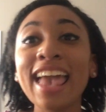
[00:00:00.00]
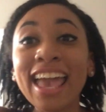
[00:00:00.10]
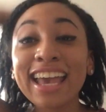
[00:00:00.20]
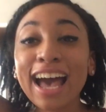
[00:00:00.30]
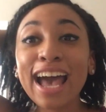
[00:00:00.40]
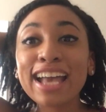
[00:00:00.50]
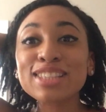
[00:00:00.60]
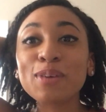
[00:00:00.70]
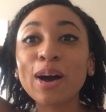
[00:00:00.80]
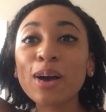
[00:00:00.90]
Hey
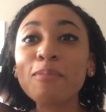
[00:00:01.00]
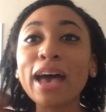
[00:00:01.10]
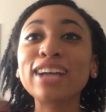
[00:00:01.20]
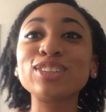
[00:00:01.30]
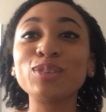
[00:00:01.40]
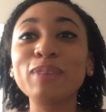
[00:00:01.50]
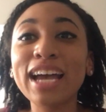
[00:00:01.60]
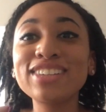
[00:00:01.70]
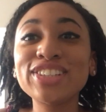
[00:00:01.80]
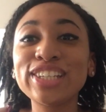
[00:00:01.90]
guys, welcome back to
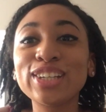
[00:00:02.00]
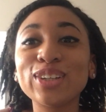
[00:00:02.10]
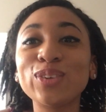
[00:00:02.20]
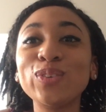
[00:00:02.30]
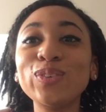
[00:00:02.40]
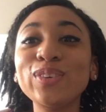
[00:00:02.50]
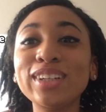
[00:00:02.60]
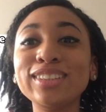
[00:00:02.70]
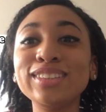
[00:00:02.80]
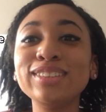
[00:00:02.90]
my channel.
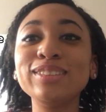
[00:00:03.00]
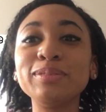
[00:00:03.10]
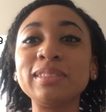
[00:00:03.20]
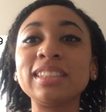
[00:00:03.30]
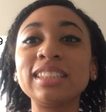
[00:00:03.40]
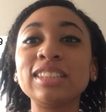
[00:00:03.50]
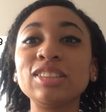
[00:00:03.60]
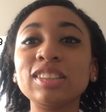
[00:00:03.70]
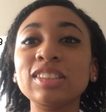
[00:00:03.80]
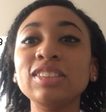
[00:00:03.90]

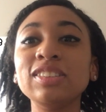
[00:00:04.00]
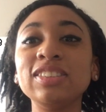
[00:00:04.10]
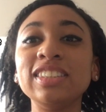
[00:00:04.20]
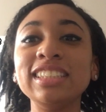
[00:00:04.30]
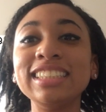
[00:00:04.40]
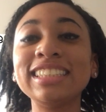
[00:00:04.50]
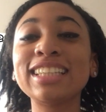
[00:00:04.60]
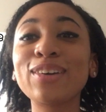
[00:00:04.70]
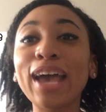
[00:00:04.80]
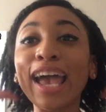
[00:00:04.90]
Oh geez,
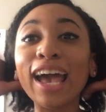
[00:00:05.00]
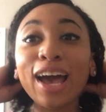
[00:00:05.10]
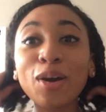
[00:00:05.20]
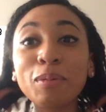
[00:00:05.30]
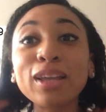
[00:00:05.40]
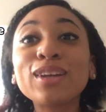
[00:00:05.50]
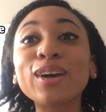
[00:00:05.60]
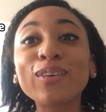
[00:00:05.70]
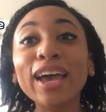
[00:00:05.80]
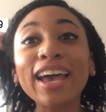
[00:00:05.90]
okay, I hope I look
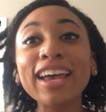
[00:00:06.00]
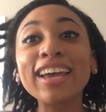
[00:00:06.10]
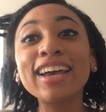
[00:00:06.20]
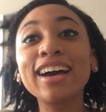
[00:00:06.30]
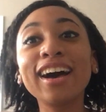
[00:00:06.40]
okay.